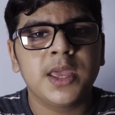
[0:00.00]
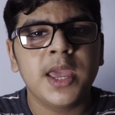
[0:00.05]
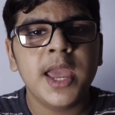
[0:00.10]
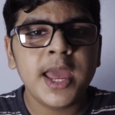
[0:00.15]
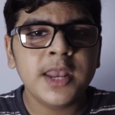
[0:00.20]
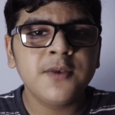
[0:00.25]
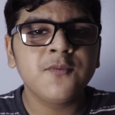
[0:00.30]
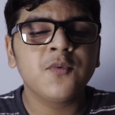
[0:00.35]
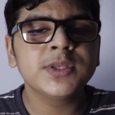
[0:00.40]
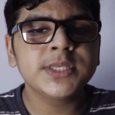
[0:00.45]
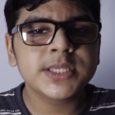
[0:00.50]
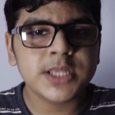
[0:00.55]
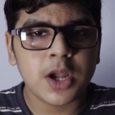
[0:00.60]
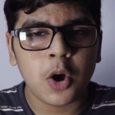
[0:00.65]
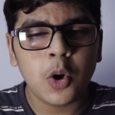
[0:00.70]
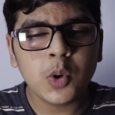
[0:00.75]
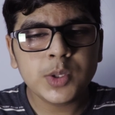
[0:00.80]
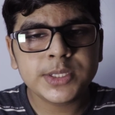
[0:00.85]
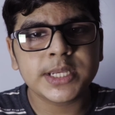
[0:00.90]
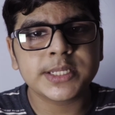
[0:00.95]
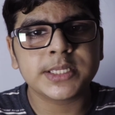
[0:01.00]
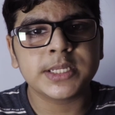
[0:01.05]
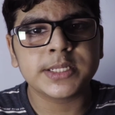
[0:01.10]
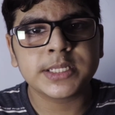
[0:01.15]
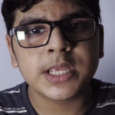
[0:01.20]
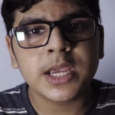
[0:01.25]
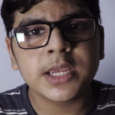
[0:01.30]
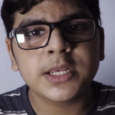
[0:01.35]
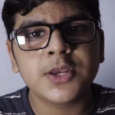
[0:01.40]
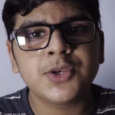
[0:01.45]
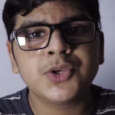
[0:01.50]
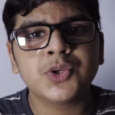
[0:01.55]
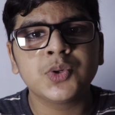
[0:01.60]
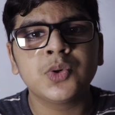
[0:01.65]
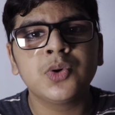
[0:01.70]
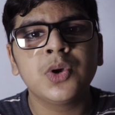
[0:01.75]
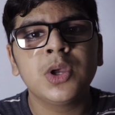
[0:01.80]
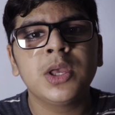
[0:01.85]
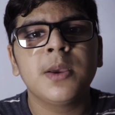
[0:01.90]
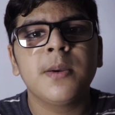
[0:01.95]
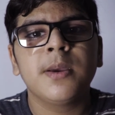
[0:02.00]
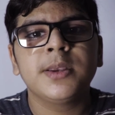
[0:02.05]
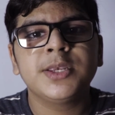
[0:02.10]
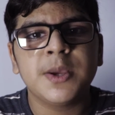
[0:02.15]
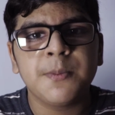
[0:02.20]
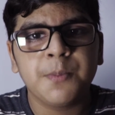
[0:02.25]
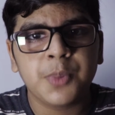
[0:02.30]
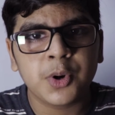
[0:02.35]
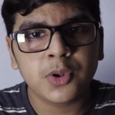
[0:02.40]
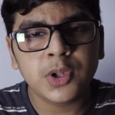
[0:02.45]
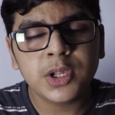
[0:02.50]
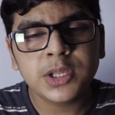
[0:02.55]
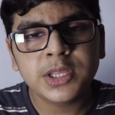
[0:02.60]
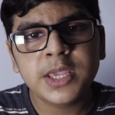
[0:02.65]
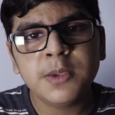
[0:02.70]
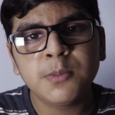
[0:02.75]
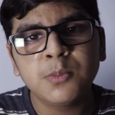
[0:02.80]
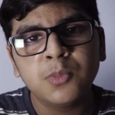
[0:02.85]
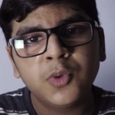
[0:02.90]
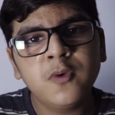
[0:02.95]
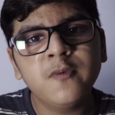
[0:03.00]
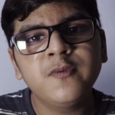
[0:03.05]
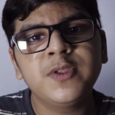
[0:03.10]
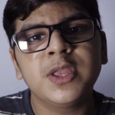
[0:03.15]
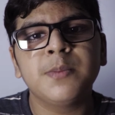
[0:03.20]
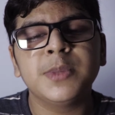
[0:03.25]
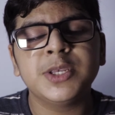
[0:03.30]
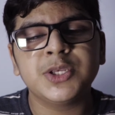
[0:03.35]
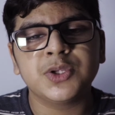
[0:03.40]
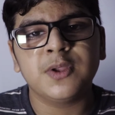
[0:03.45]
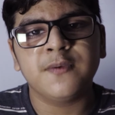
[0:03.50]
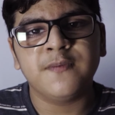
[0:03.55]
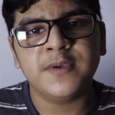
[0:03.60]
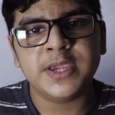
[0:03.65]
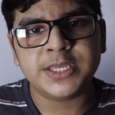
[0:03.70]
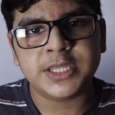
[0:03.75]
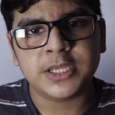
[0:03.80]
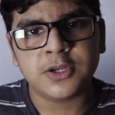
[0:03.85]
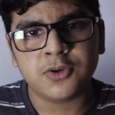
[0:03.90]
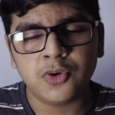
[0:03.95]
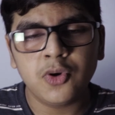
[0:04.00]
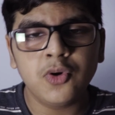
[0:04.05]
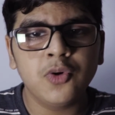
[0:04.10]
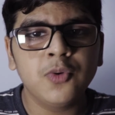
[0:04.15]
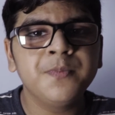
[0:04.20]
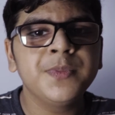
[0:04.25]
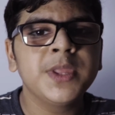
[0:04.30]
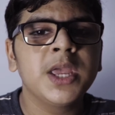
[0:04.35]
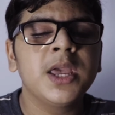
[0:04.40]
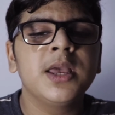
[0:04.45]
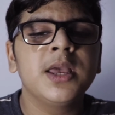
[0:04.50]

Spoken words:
And once the host has decided to temporarily move them into the waiting room,